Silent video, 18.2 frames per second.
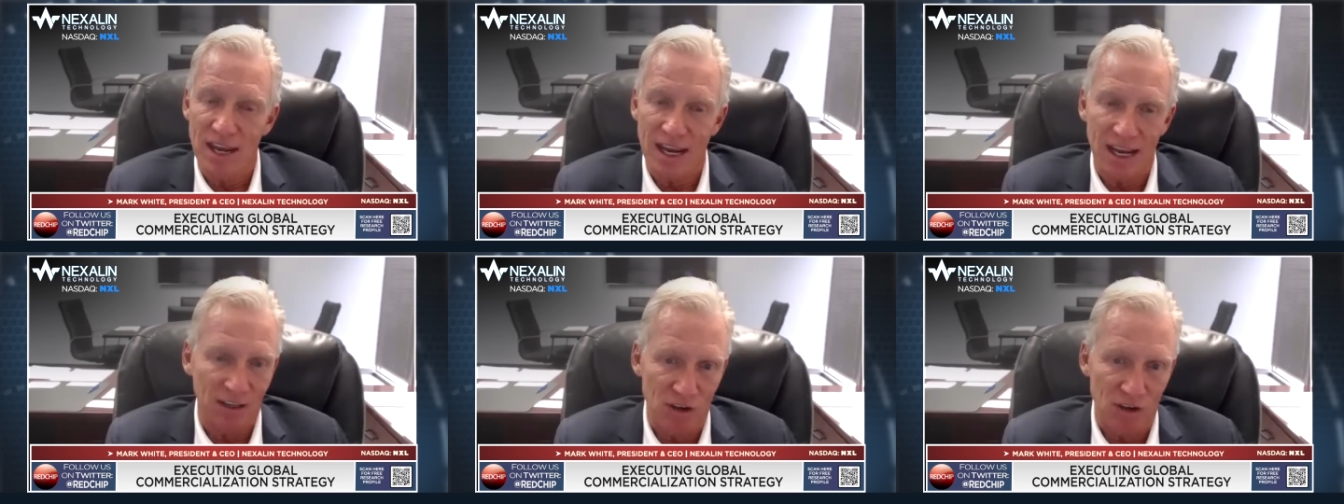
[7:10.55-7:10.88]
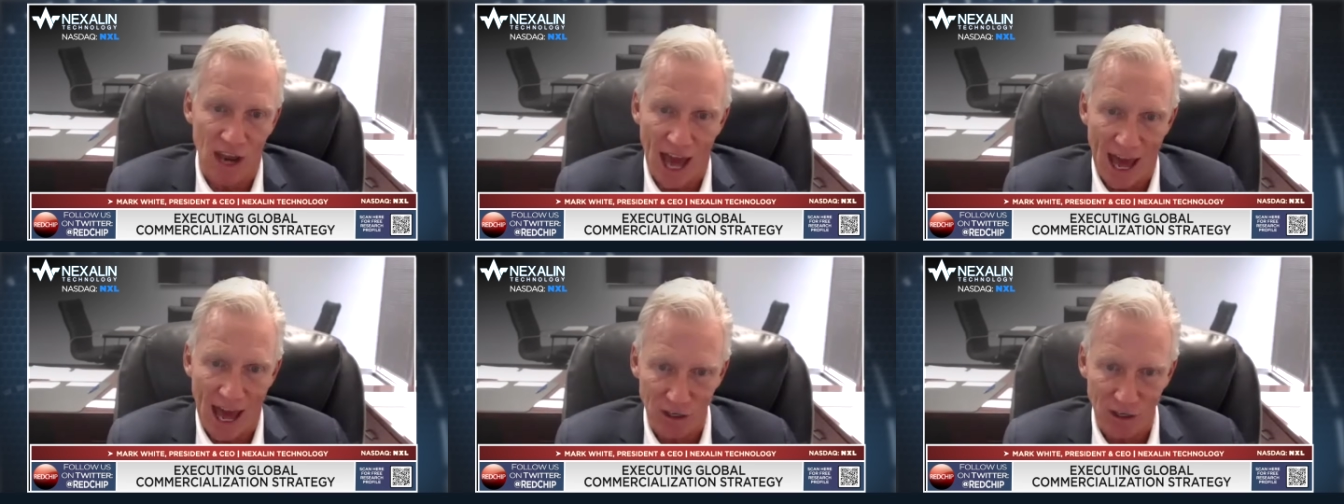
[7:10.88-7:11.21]
It's
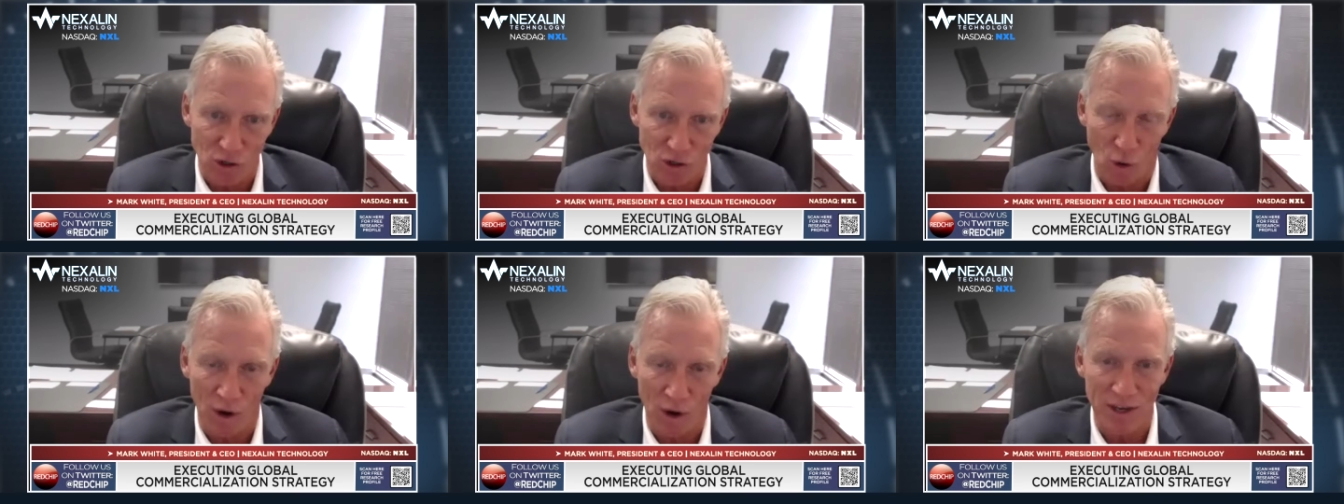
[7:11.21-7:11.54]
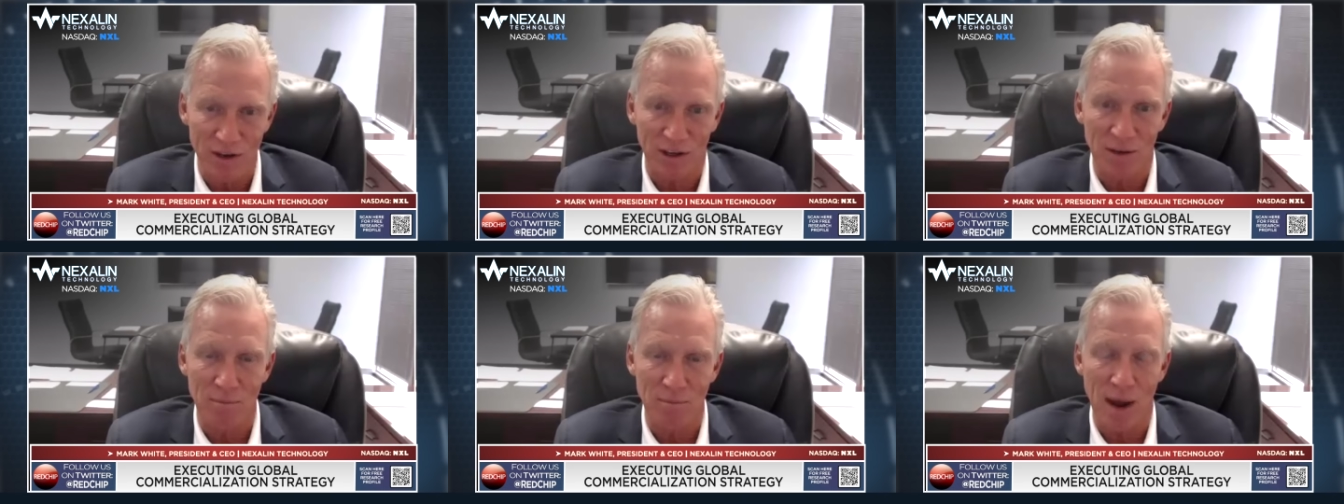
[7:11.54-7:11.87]
not a toy
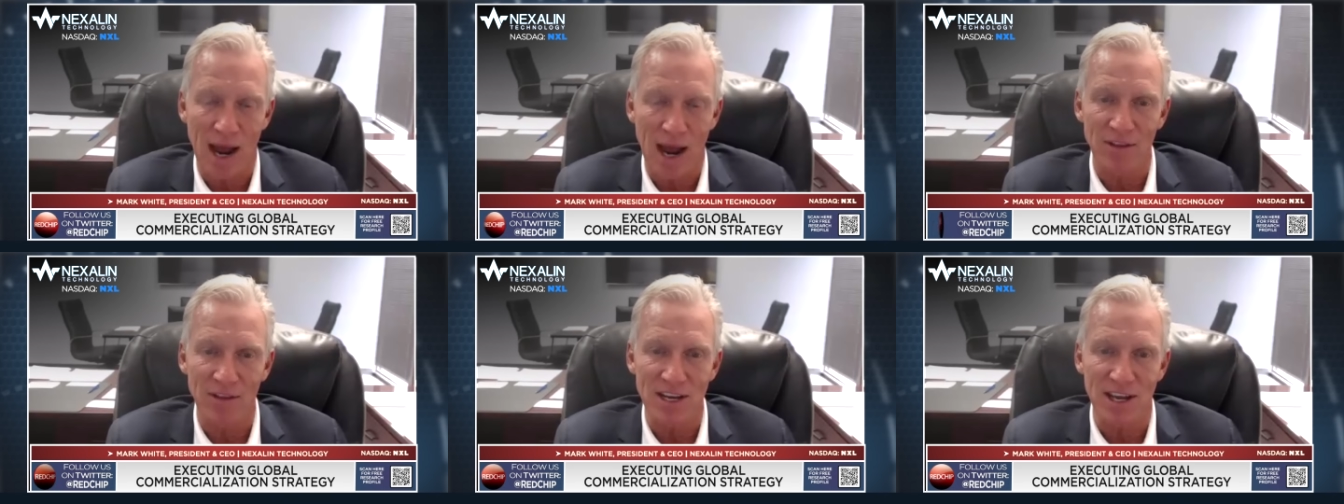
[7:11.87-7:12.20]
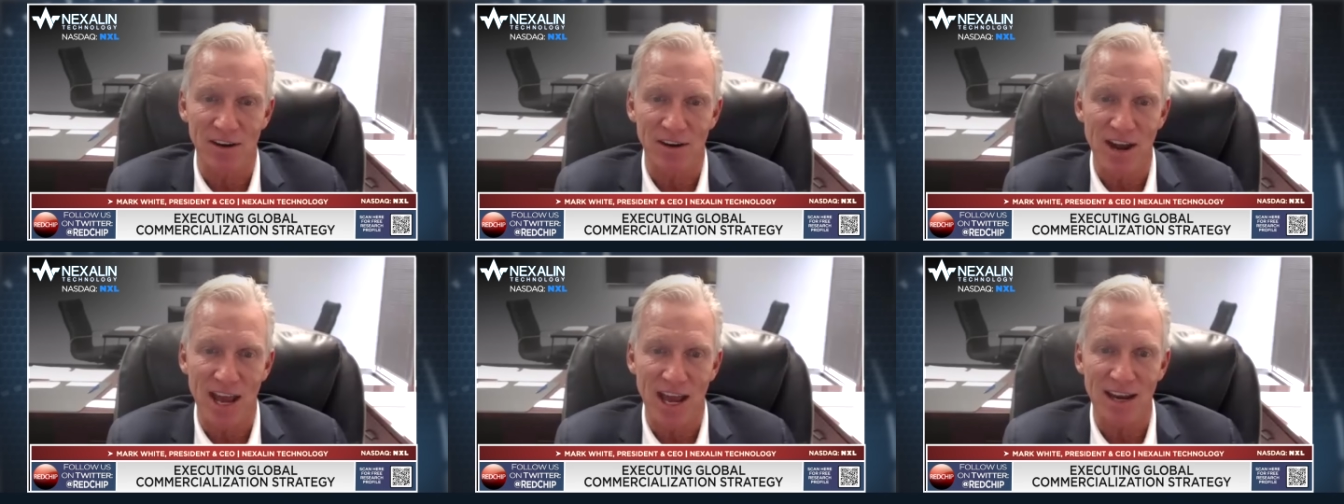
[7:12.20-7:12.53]
you can buy on the
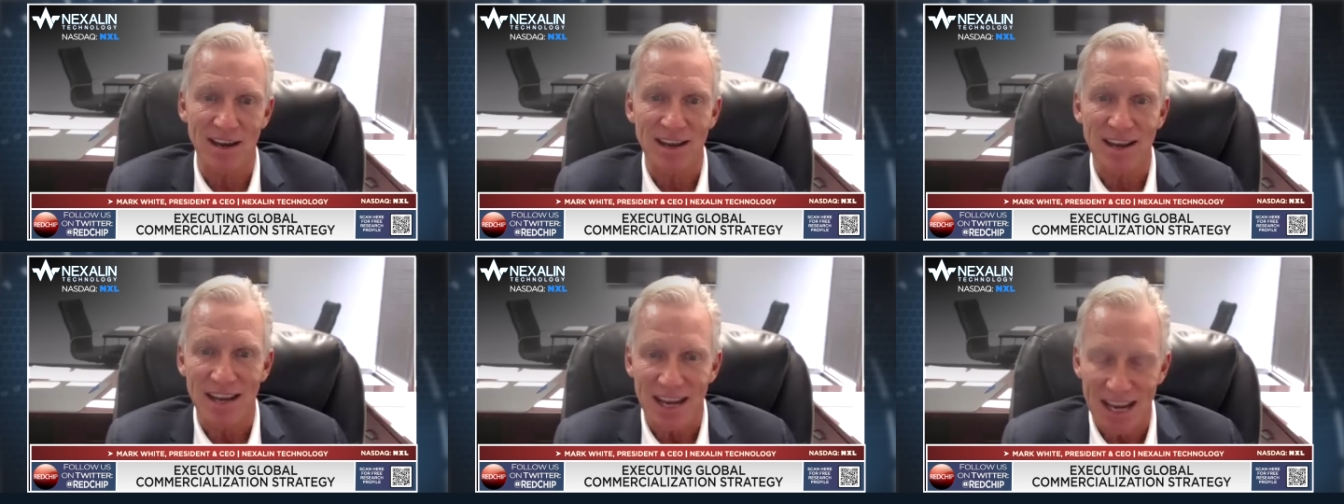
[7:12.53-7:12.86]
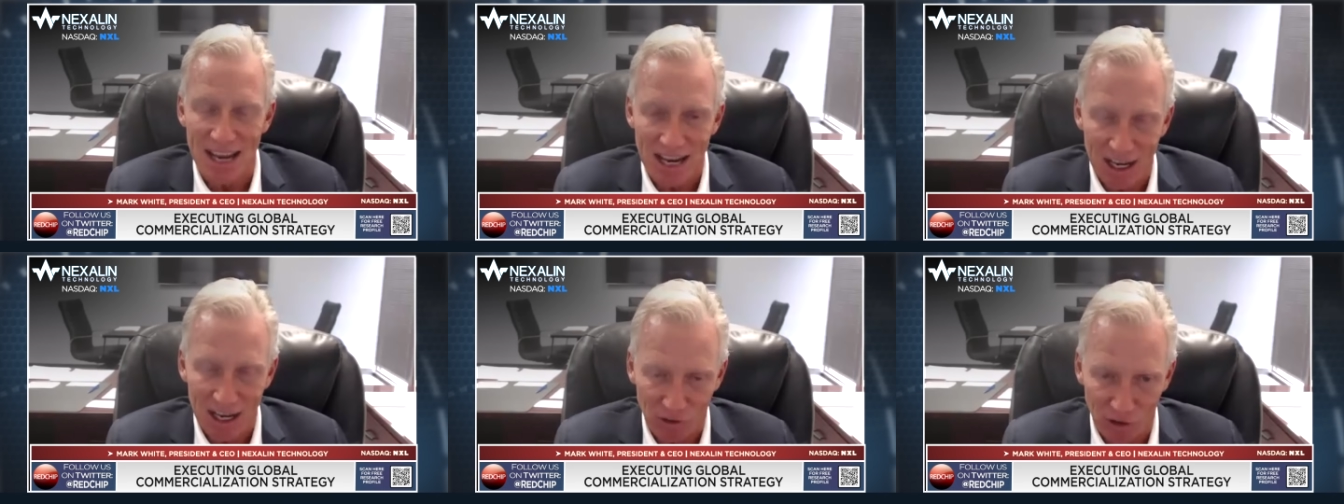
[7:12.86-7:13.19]
internet.
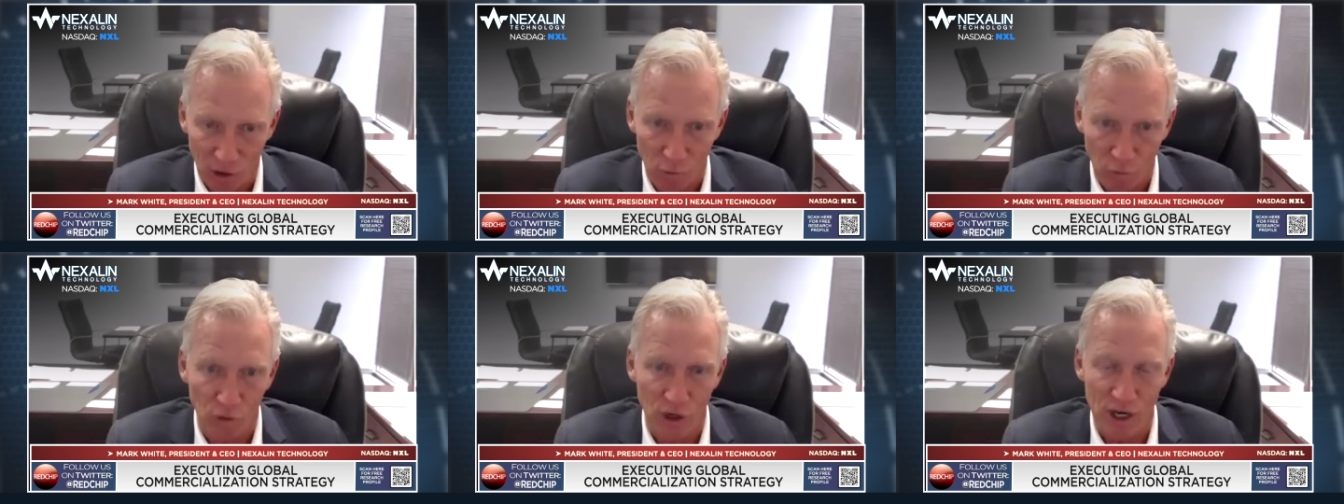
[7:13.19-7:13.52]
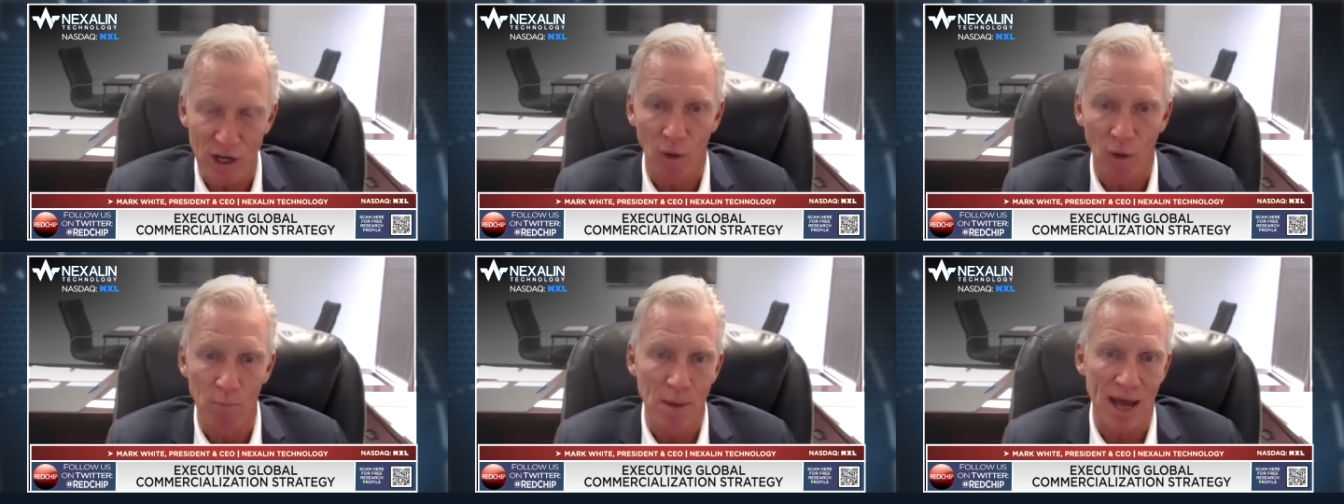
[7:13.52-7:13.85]
It is a
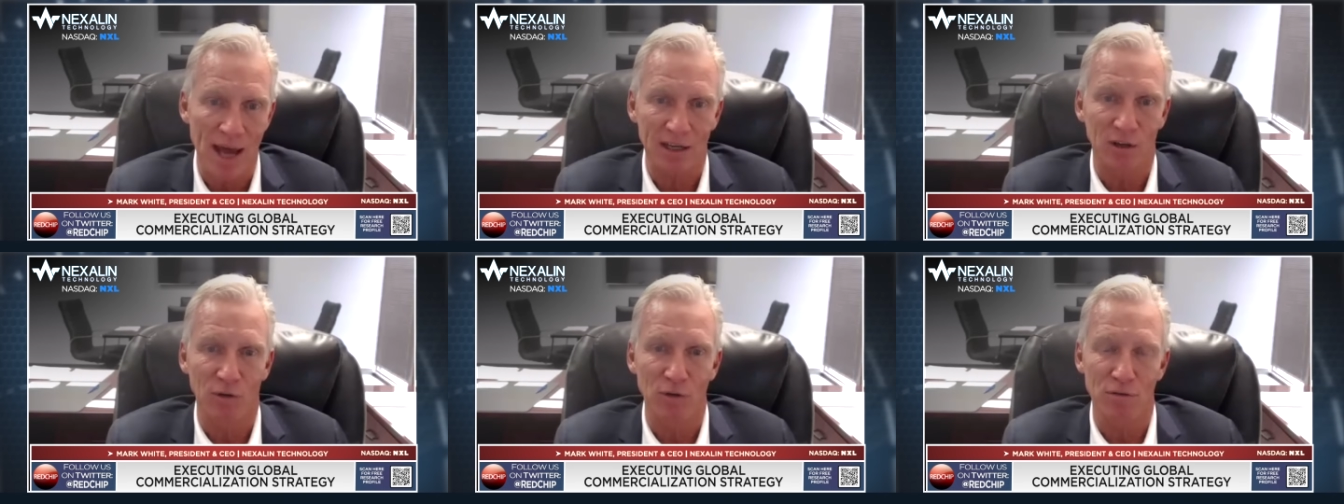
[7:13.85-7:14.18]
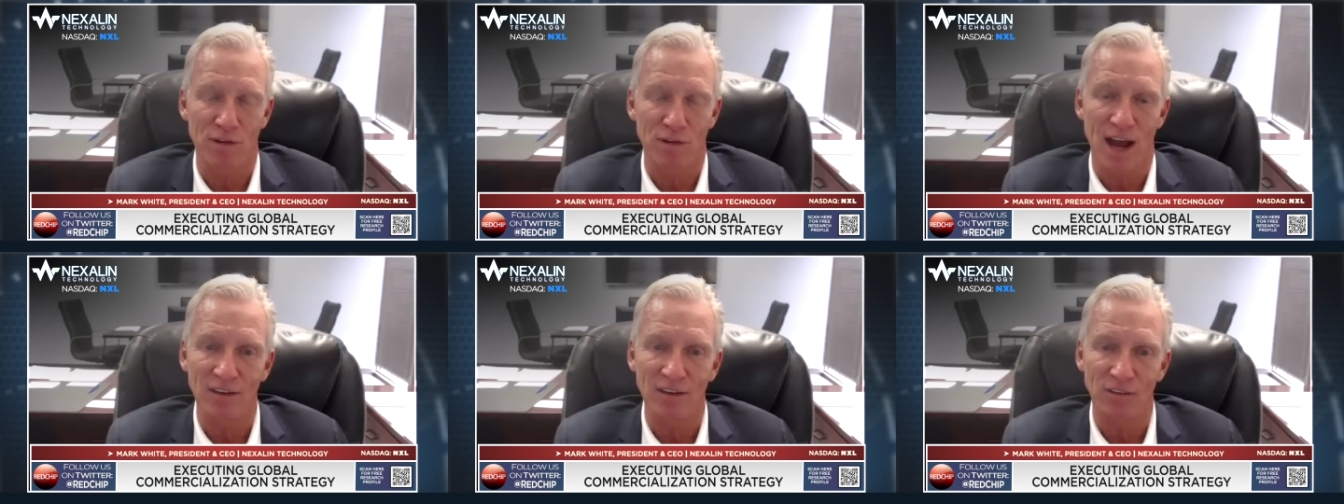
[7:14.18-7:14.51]
real medical
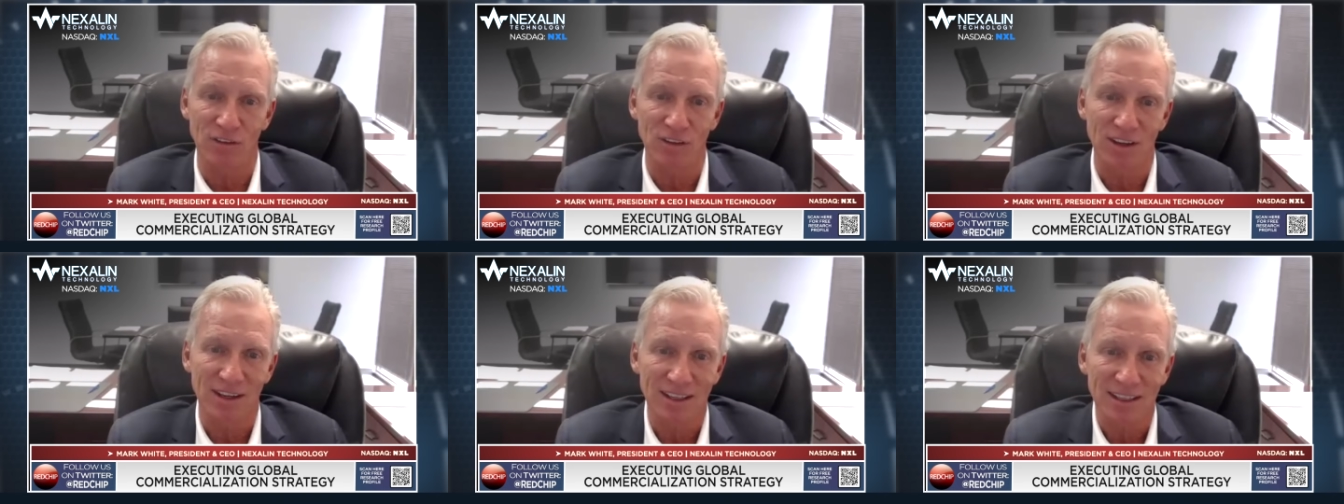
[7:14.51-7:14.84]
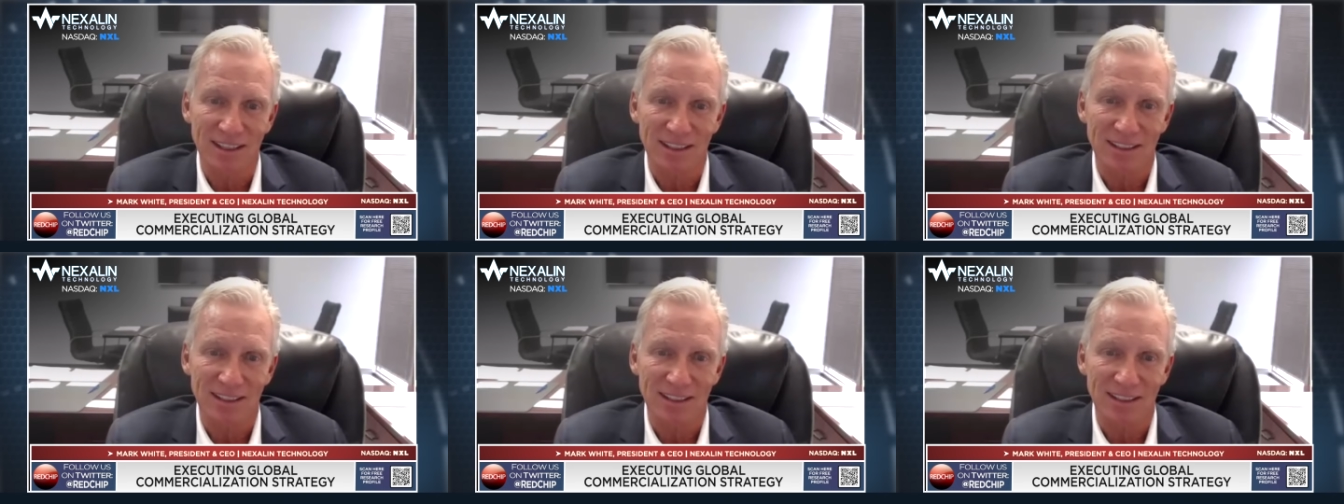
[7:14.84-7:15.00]
device.